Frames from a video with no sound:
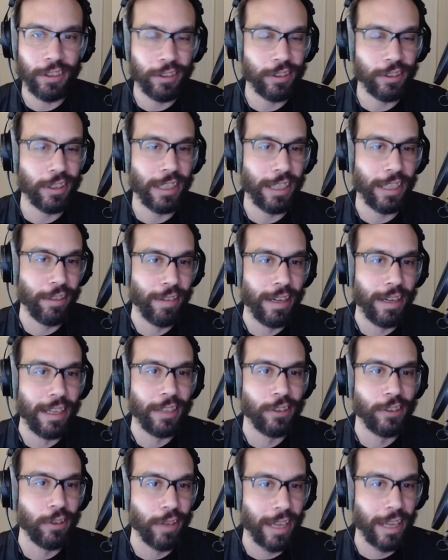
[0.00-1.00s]
the hit rating,
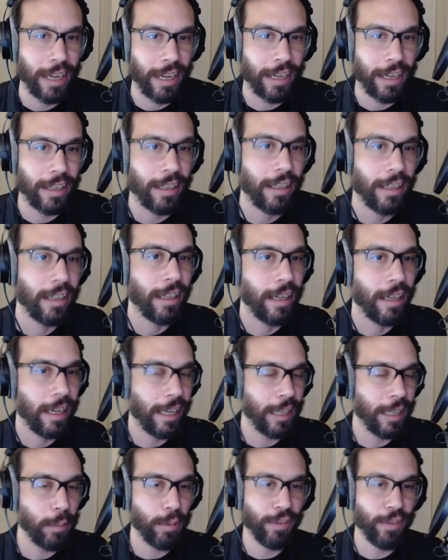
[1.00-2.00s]
is okay, and
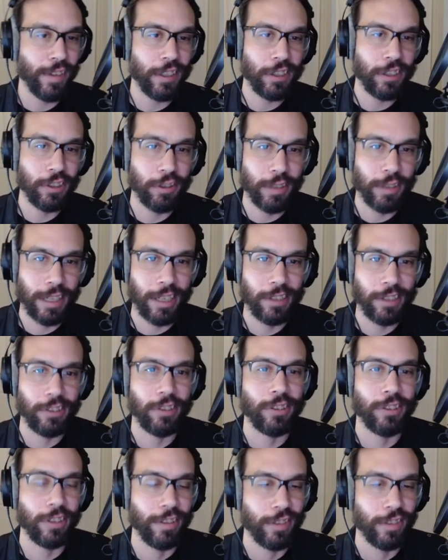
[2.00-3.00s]
the Profession trinkets are
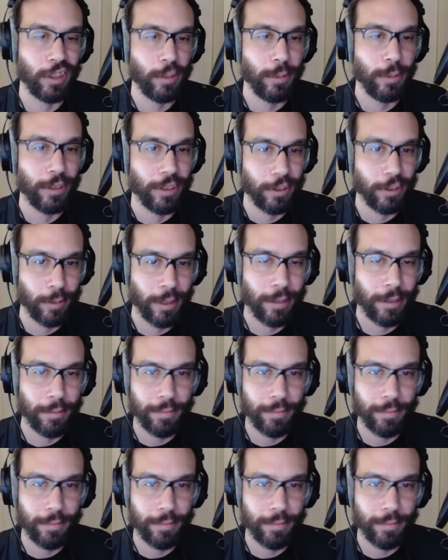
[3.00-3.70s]
serviceable as well.